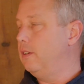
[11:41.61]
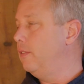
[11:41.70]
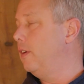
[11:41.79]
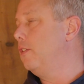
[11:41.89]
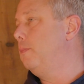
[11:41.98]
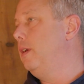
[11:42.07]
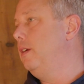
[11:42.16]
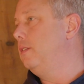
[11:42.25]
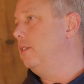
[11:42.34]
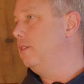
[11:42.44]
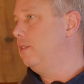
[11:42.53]
of other
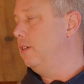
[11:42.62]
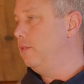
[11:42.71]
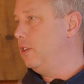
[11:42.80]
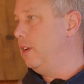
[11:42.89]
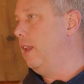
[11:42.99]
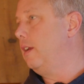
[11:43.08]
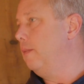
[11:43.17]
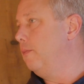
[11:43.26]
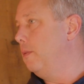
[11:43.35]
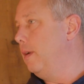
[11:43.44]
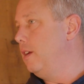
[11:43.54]
pieces of genetic
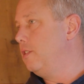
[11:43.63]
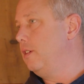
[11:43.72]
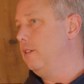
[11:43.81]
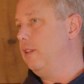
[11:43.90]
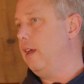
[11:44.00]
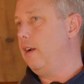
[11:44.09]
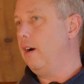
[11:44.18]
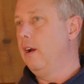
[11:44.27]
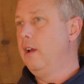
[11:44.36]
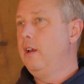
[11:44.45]
information that are